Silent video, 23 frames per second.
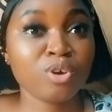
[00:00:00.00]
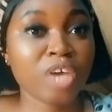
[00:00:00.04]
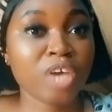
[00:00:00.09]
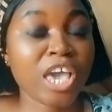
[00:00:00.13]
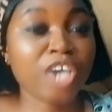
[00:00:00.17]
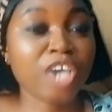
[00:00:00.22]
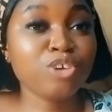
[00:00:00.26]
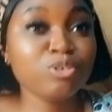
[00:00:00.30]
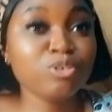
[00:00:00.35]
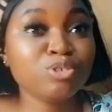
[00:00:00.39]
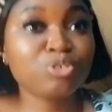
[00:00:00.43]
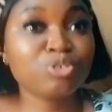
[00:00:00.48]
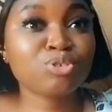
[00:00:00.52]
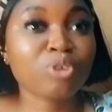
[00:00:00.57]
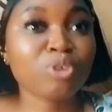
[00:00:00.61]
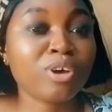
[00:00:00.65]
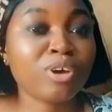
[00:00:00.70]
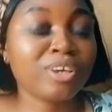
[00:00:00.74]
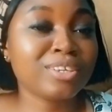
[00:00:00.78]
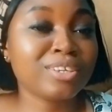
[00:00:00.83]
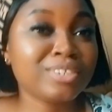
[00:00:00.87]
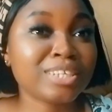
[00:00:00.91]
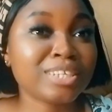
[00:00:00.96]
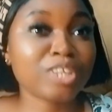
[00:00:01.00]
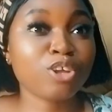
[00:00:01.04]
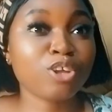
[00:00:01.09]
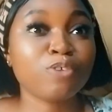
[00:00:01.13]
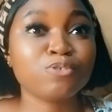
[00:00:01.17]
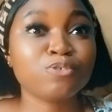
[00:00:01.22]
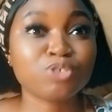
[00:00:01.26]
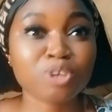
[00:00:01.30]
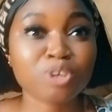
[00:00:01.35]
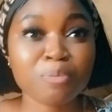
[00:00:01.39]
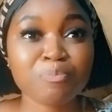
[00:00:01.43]
use toy instead
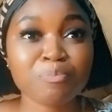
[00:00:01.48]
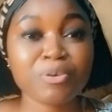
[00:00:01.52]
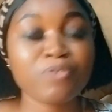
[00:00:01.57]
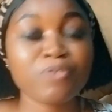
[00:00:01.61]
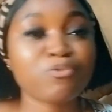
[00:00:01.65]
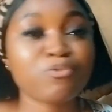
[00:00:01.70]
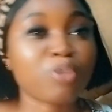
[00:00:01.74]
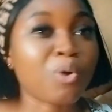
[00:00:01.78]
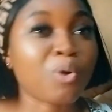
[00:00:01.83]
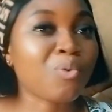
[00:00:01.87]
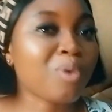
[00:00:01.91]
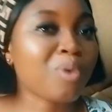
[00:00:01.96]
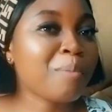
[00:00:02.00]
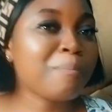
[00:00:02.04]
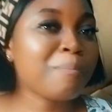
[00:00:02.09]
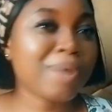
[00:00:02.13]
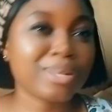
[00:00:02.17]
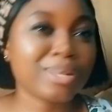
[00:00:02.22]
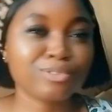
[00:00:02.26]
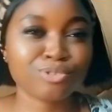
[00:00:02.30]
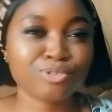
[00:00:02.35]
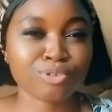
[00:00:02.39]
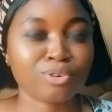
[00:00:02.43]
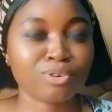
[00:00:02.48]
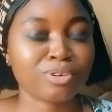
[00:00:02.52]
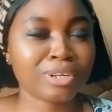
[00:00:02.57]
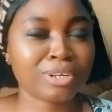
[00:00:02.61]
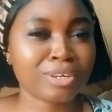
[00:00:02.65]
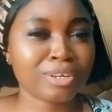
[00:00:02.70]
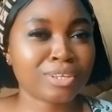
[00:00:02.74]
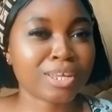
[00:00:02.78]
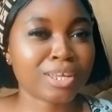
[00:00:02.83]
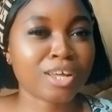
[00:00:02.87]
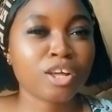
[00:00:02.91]
of jumping from one man to
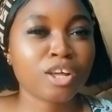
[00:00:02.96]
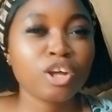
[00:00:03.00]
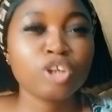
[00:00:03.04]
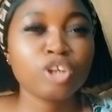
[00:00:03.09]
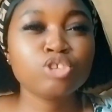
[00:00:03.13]
another.